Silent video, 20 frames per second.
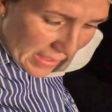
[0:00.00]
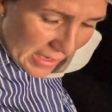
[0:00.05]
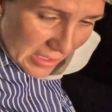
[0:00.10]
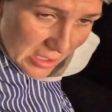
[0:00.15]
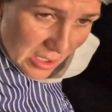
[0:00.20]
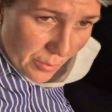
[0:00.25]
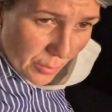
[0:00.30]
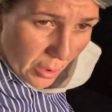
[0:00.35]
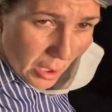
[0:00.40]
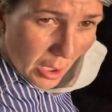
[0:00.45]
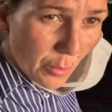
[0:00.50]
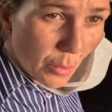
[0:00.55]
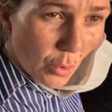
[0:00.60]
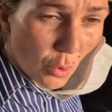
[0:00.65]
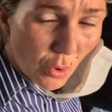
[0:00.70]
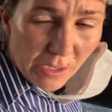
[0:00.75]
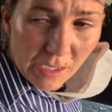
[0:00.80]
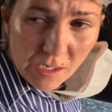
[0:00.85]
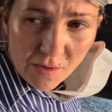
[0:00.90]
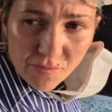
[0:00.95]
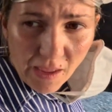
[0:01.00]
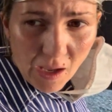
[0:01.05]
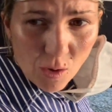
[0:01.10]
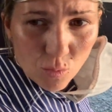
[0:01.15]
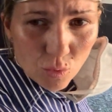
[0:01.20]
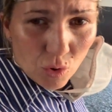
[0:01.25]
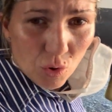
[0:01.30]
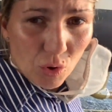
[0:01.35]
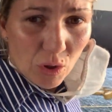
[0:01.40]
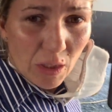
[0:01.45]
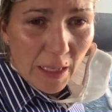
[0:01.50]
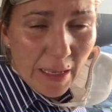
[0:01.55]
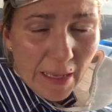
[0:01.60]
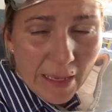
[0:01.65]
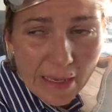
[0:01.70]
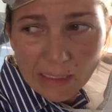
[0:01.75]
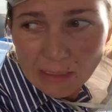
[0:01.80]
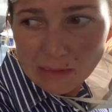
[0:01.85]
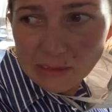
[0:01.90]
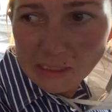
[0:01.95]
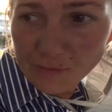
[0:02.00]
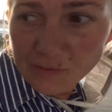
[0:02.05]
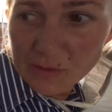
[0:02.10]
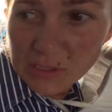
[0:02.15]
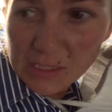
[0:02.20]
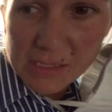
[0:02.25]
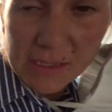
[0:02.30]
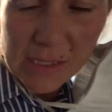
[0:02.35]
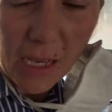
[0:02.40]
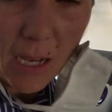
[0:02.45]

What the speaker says: then tomorrow morning they will lift us